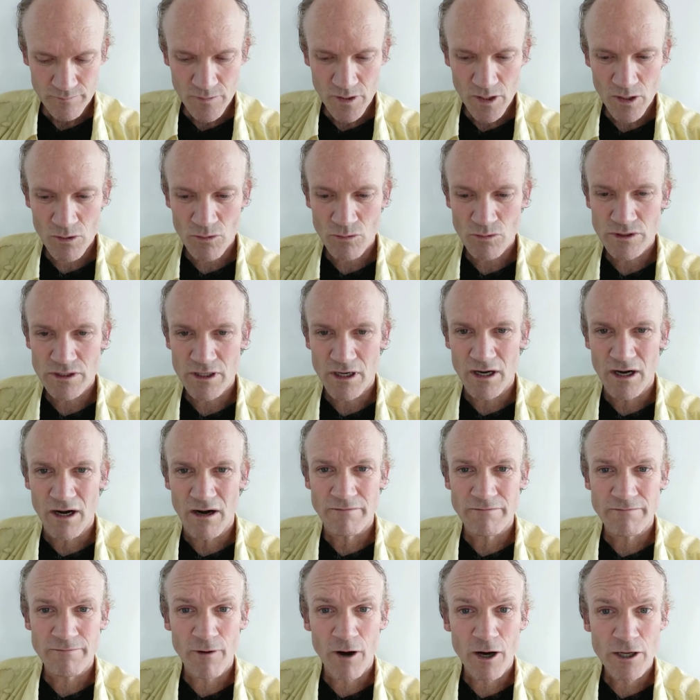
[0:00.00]
who's a
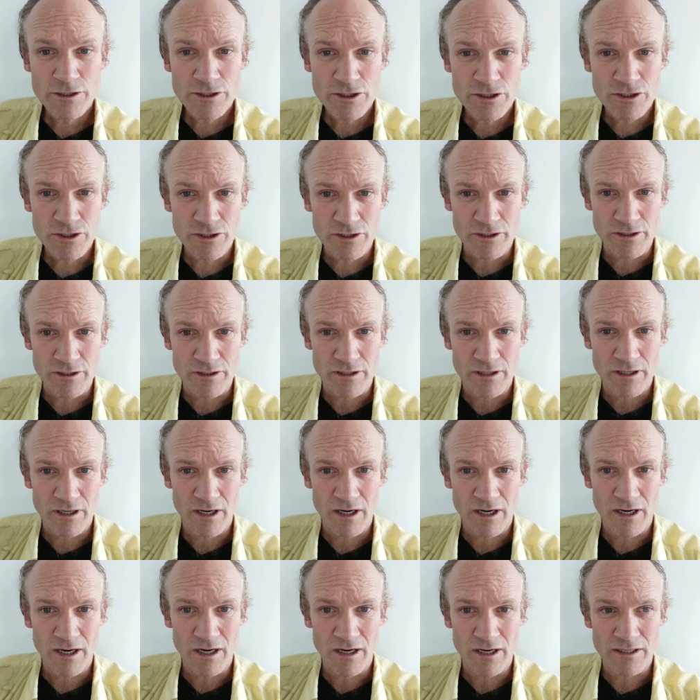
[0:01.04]

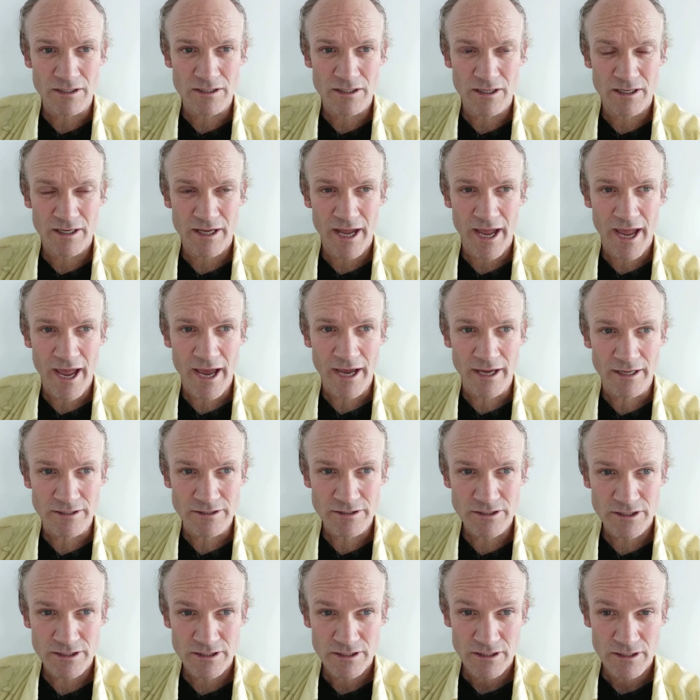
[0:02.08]
foster
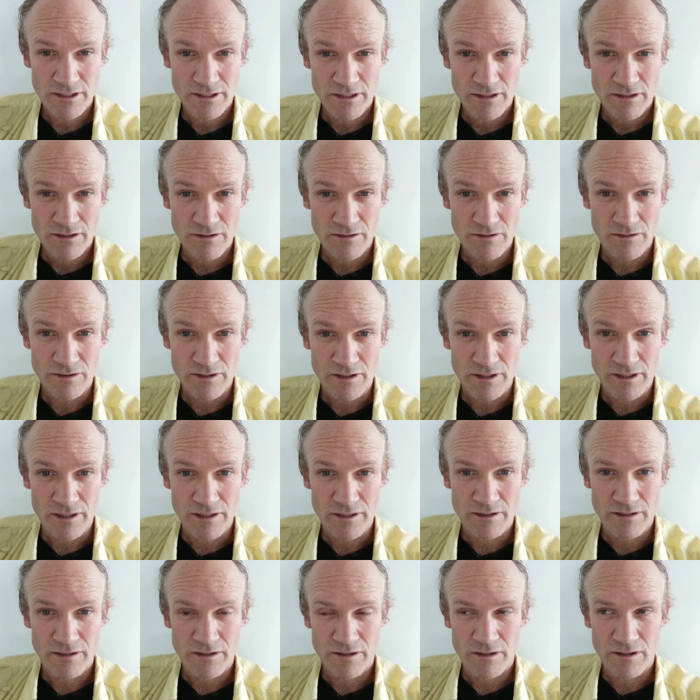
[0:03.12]
aunt. Okay,